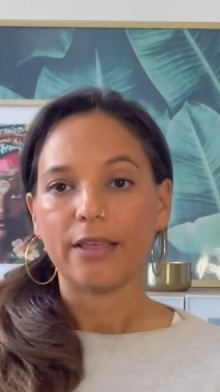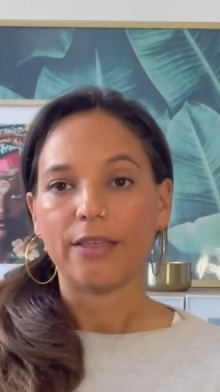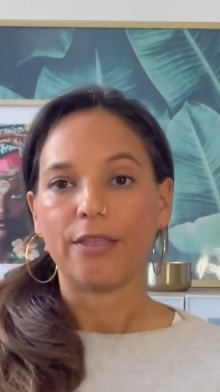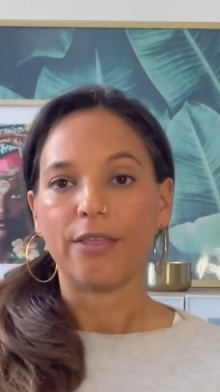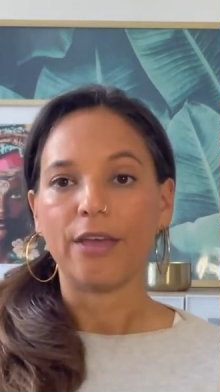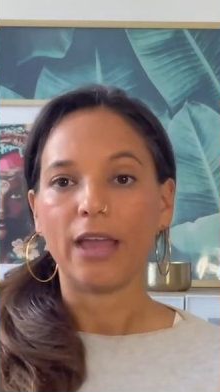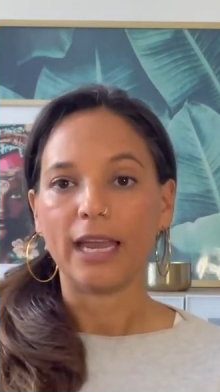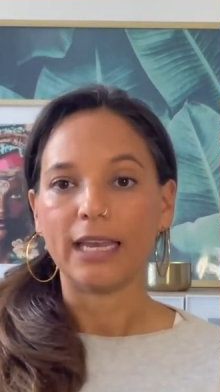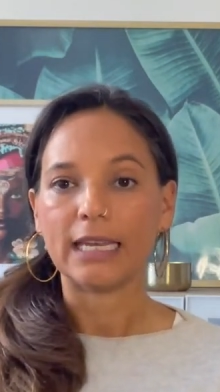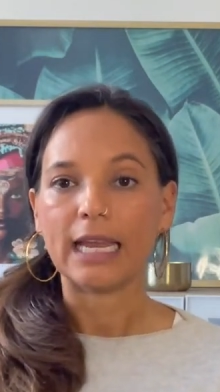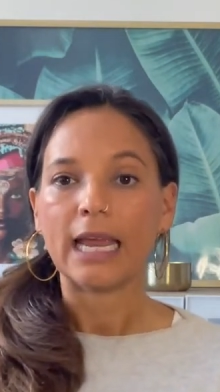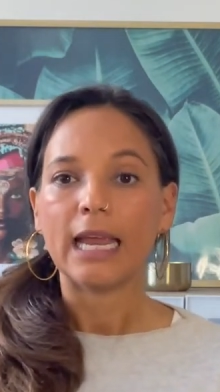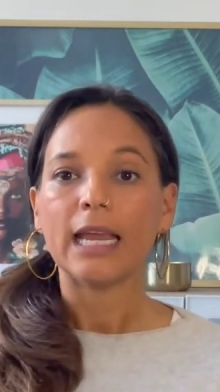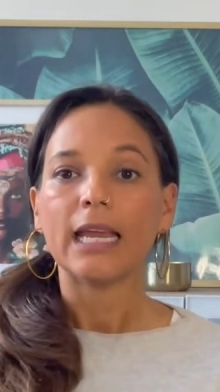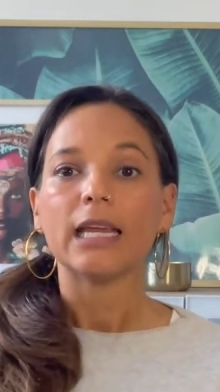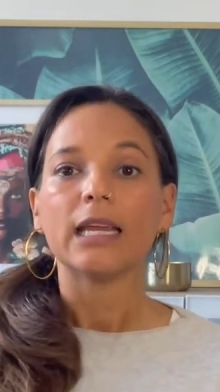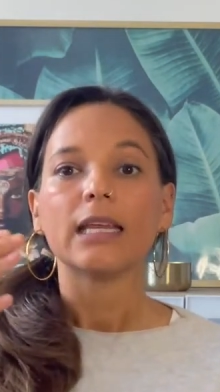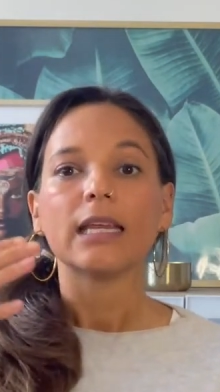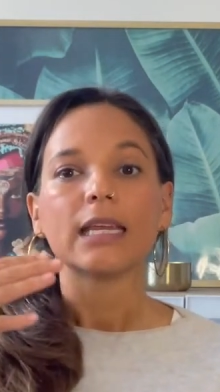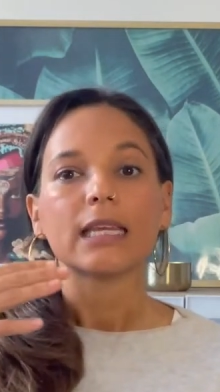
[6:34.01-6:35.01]
then
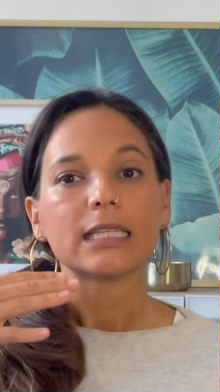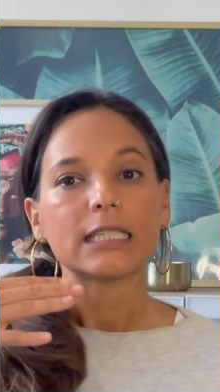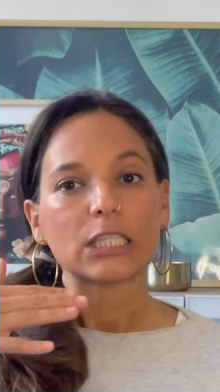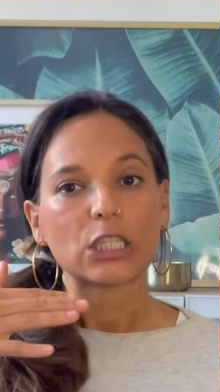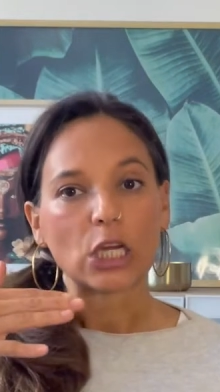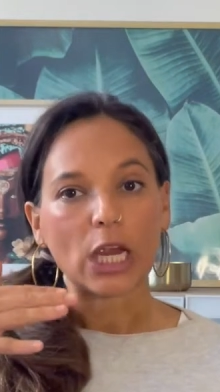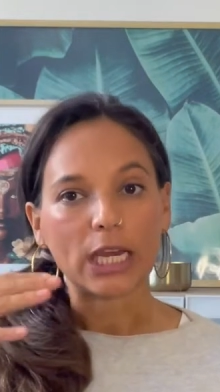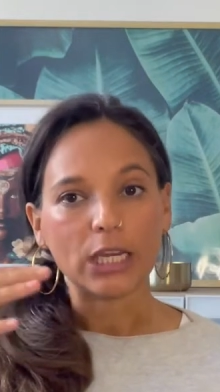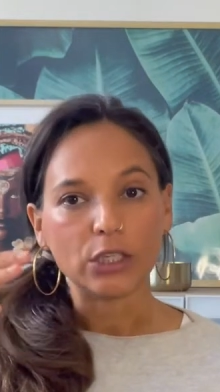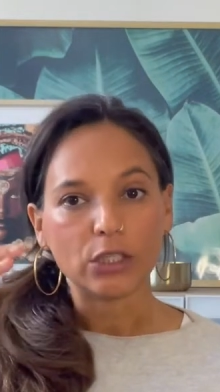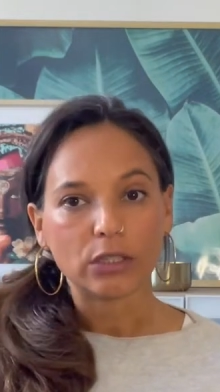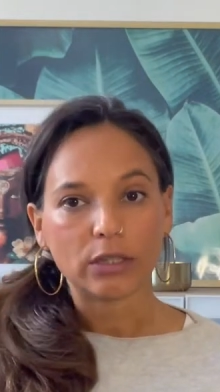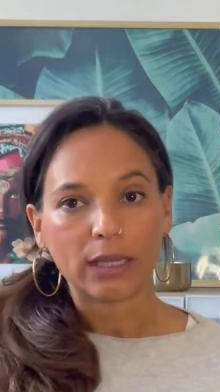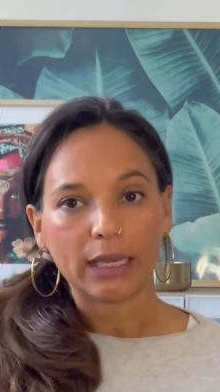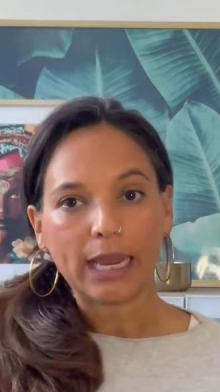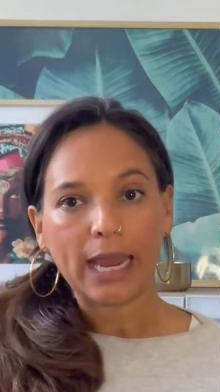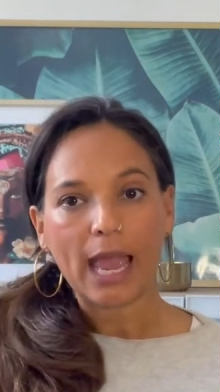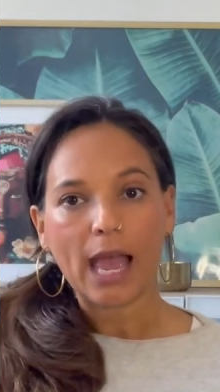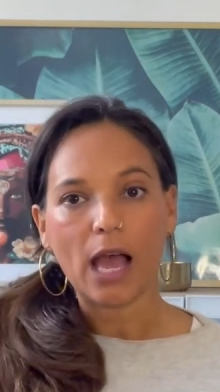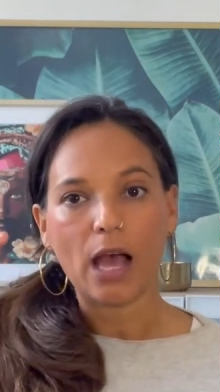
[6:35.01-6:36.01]
change the
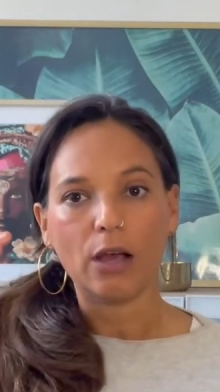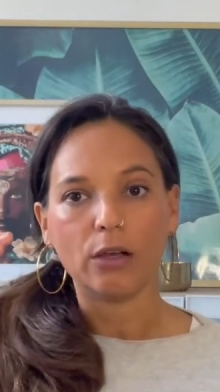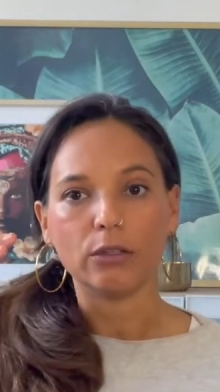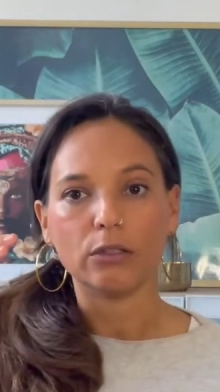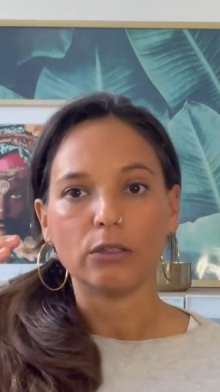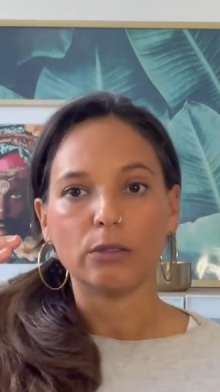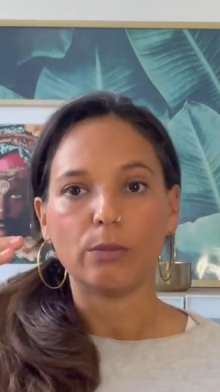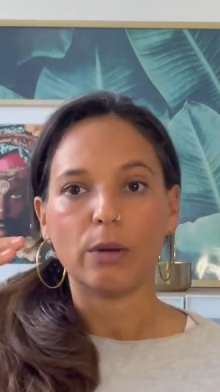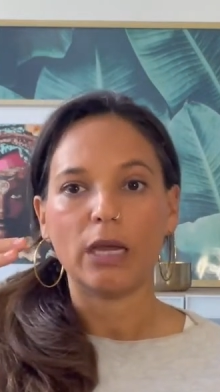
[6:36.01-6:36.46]
count.